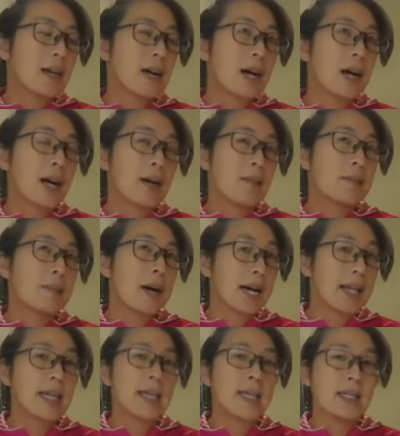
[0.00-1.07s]
Um,
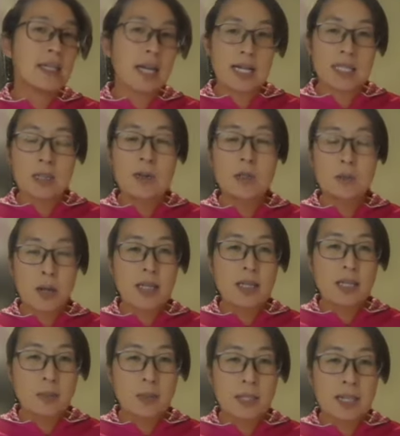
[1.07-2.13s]
but yeah, she was quite
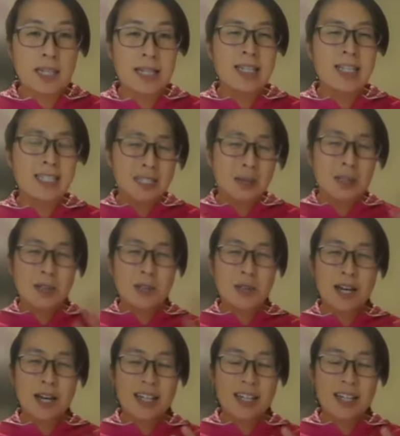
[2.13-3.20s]
limited. I think she was
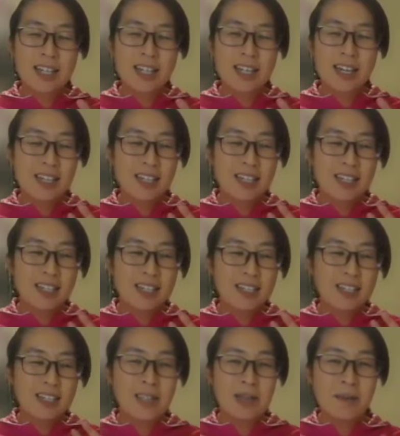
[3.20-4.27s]
crying and I
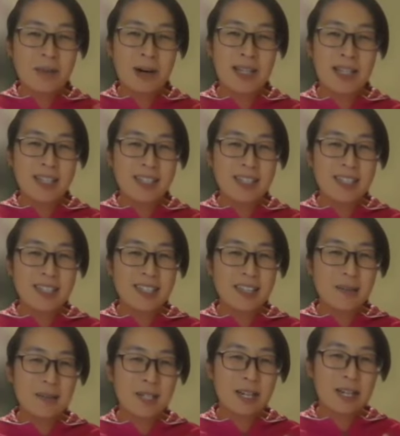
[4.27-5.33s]
kind of panicked at the
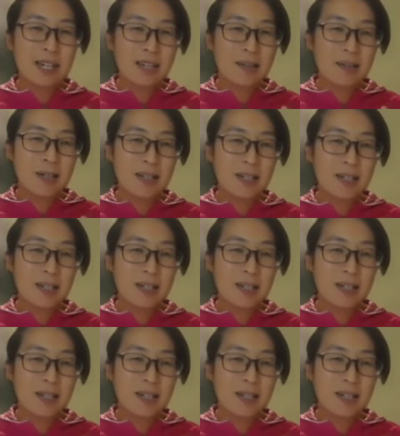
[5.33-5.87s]
same time.